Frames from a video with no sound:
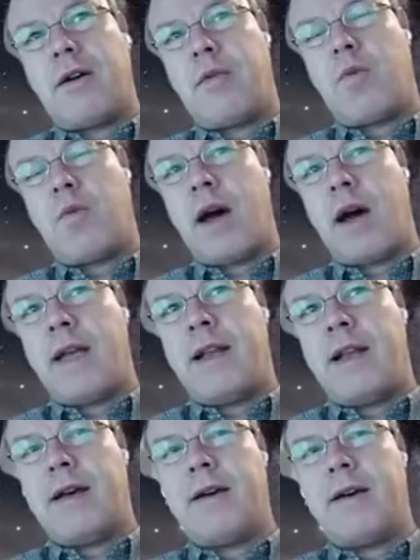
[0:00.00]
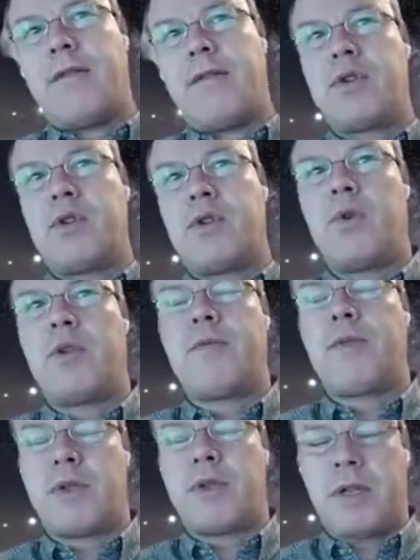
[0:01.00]
while for
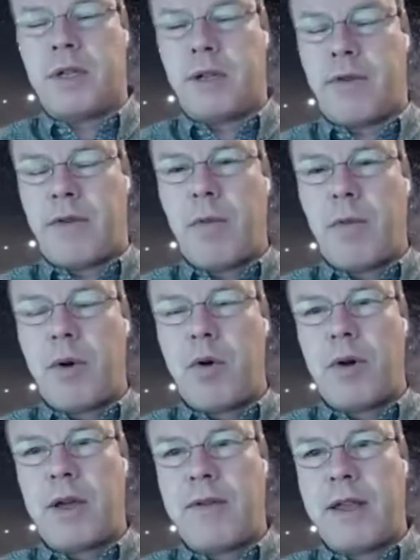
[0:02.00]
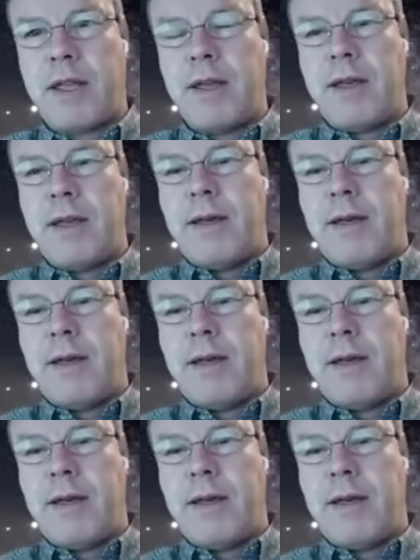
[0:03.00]
the Fabry-Perot cavity,